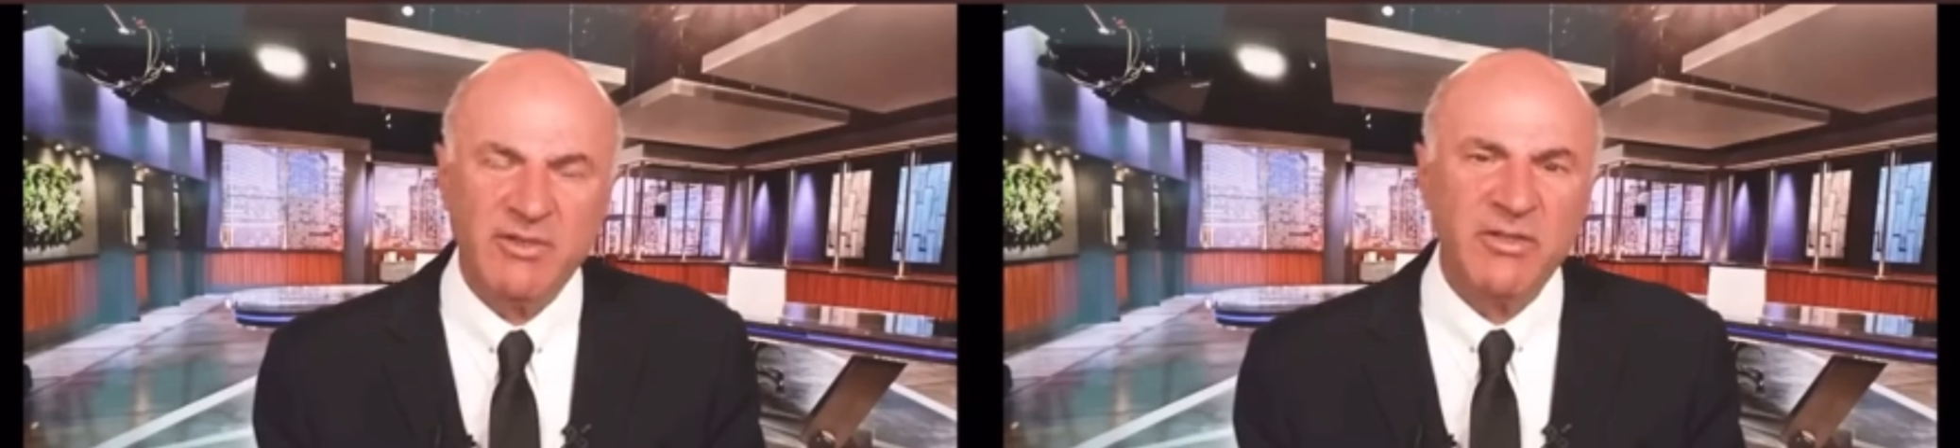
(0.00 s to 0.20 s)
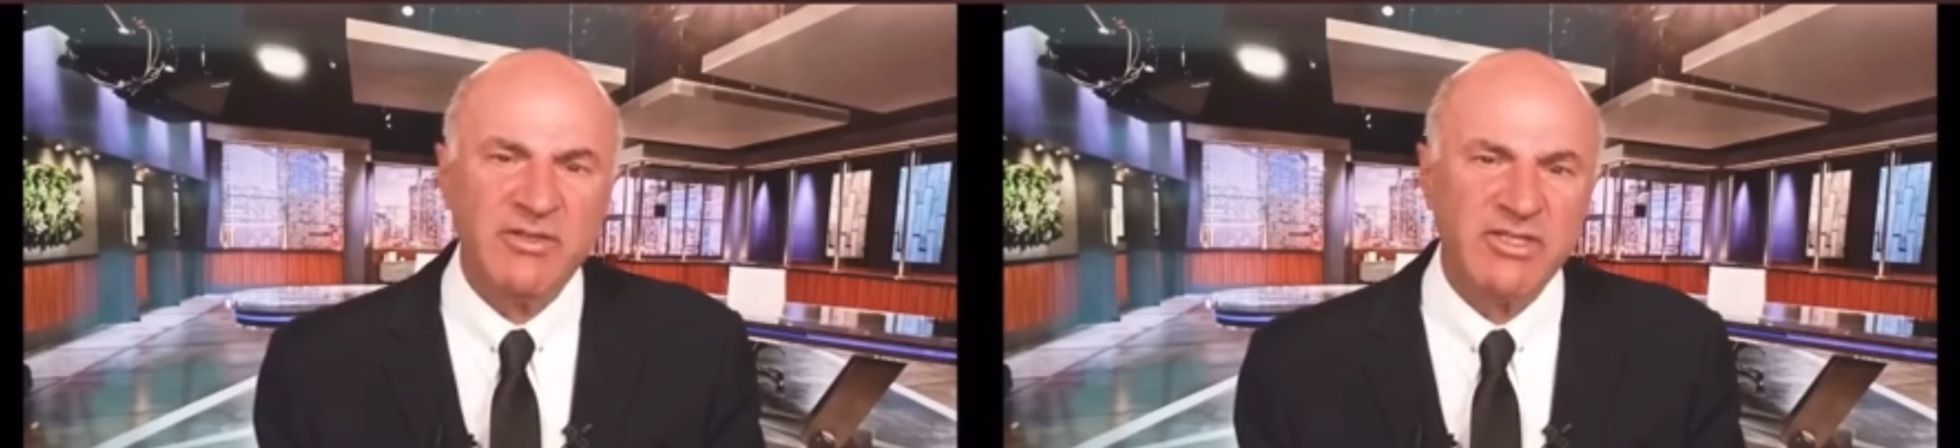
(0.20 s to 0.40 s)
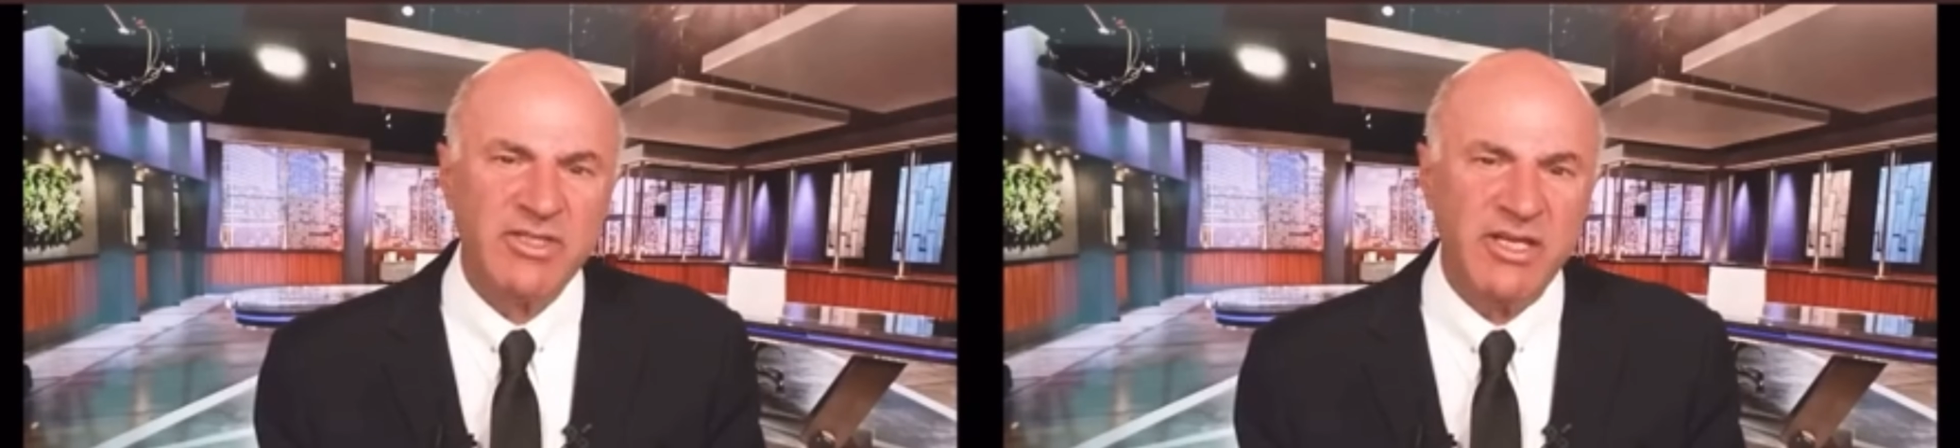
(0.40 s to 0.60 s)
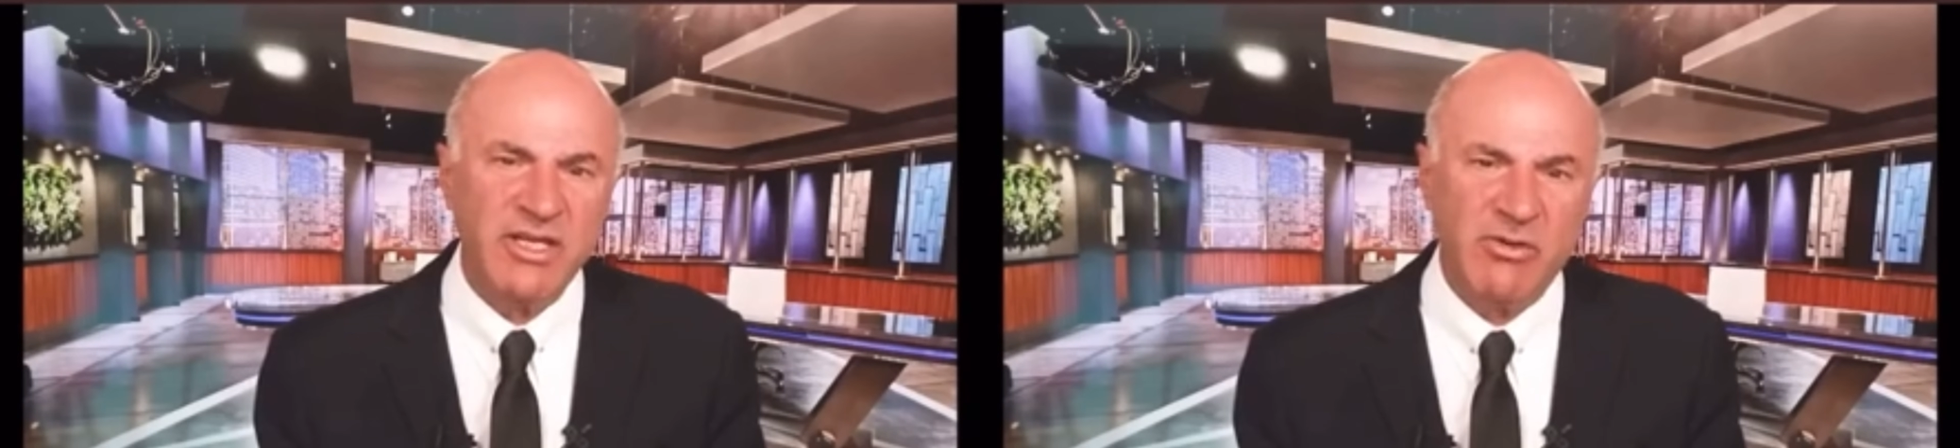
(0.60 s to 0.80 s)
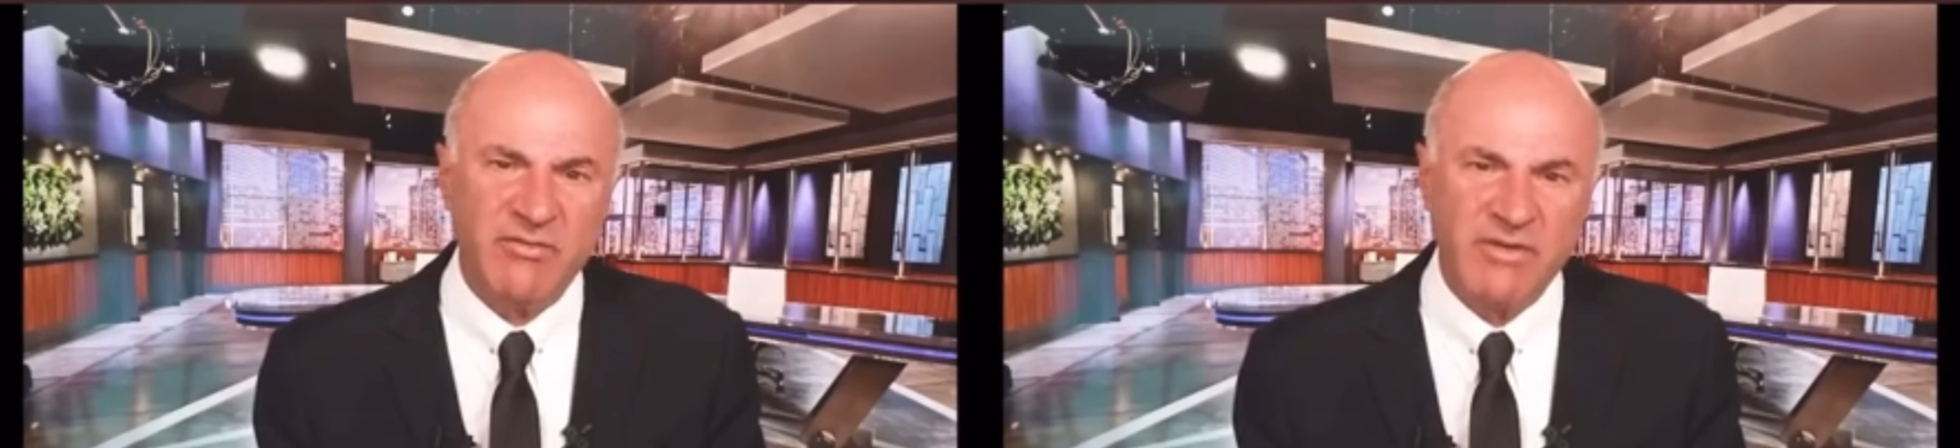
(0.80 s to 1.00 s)
to be the
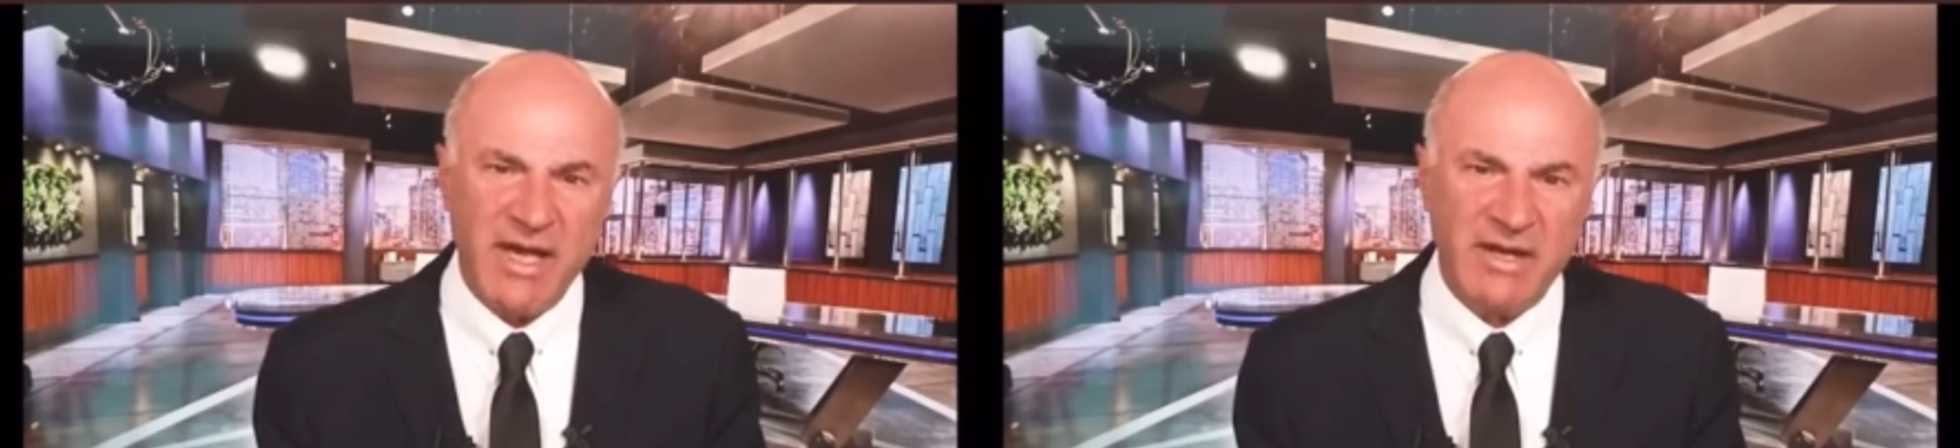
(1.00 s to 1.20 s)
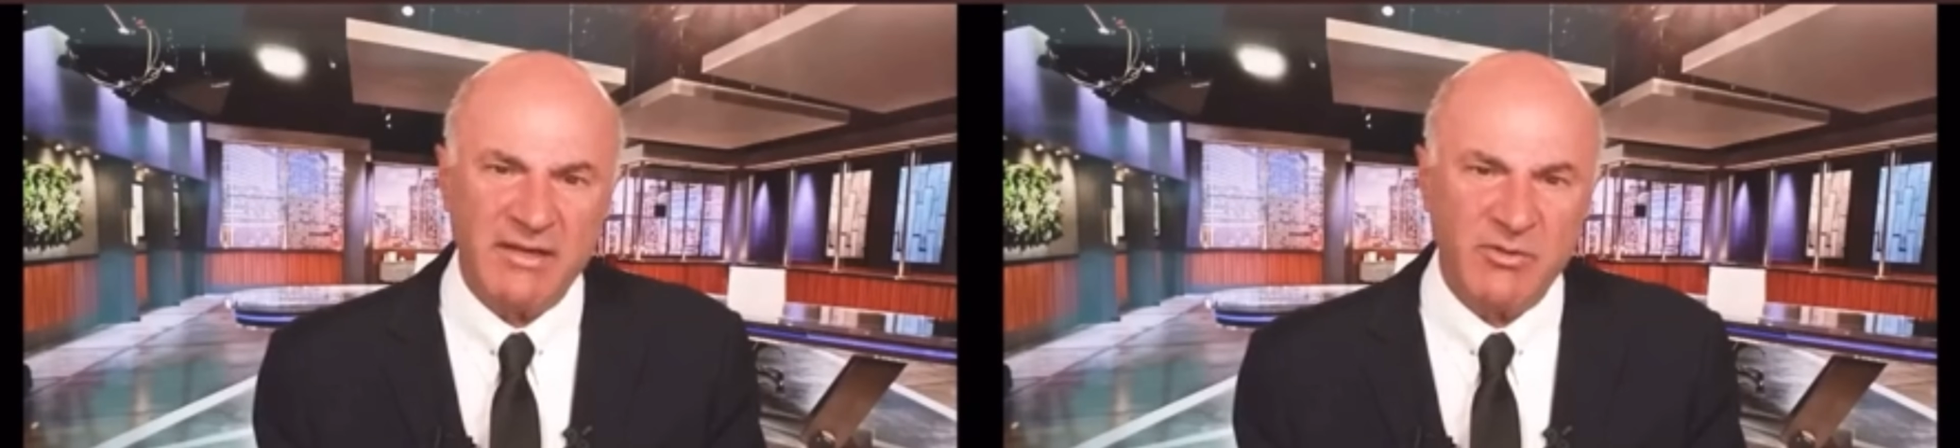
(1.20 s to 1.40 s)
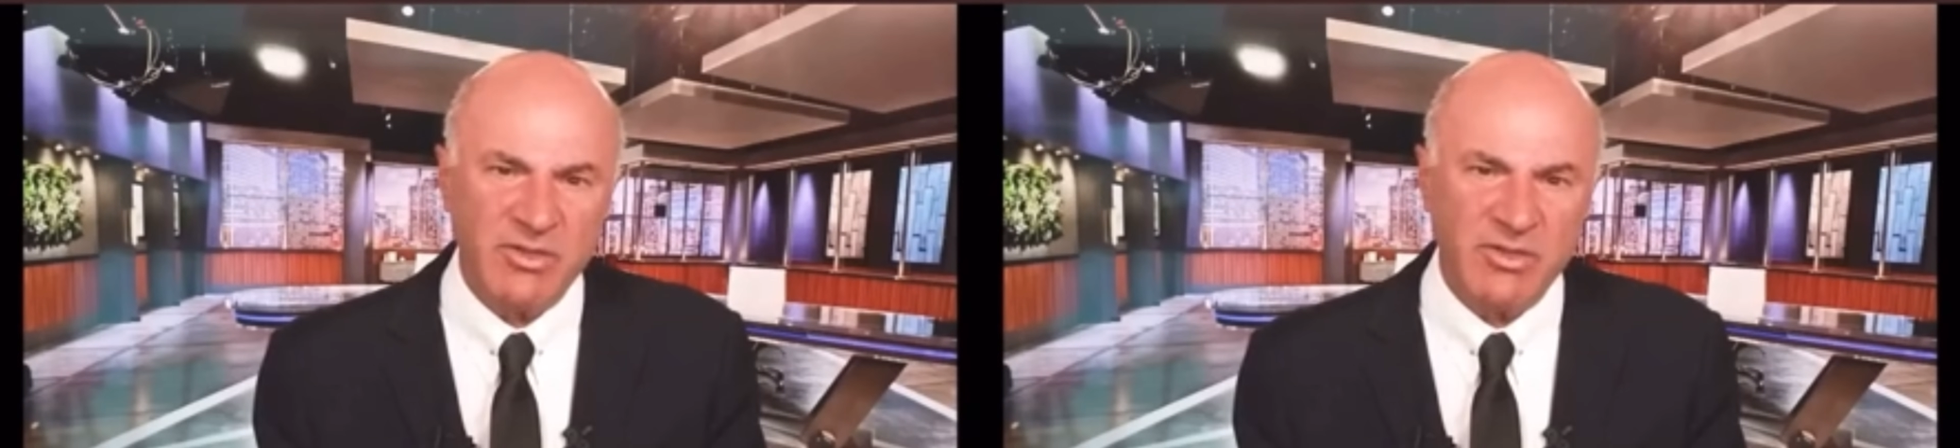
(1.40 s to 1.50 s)
CEO of Canada,